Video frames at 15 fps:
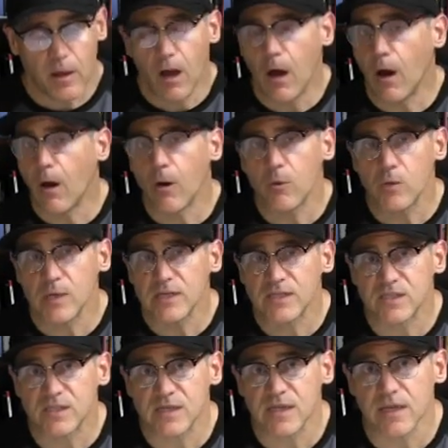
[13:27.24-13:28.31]
always
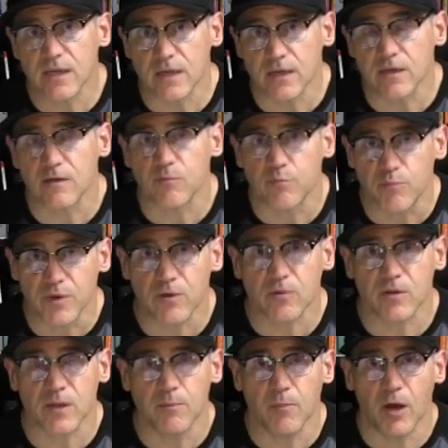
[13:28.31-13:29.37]
seeking to
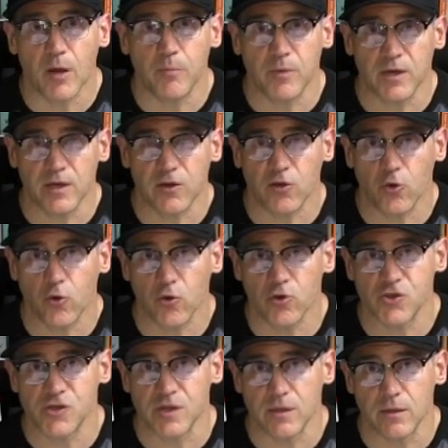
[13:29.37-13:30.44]
build them up and
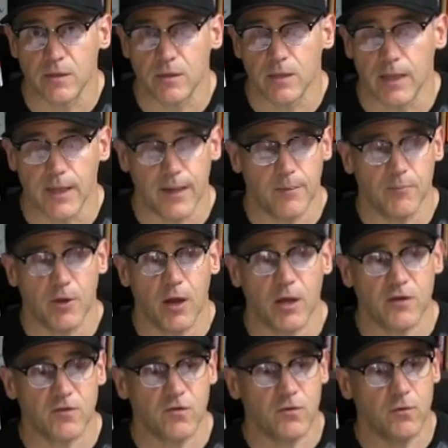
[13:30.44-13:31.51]
encouraging them,
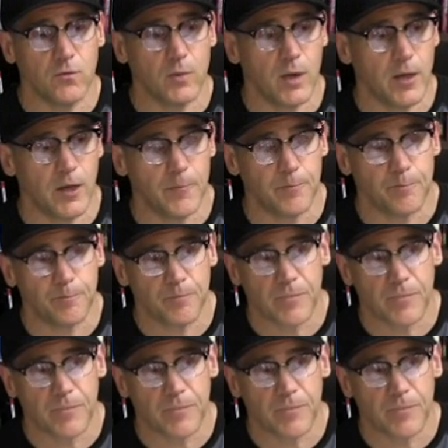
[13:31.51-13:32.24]
not to